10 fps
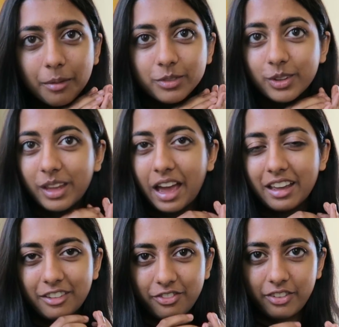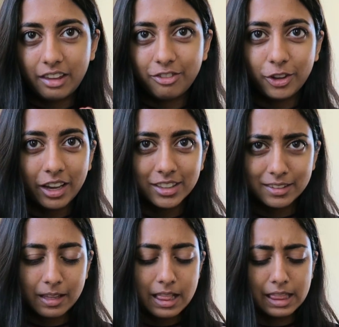So yeah, if you guys
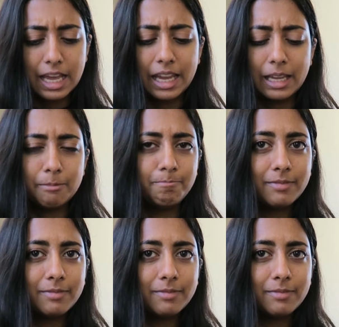like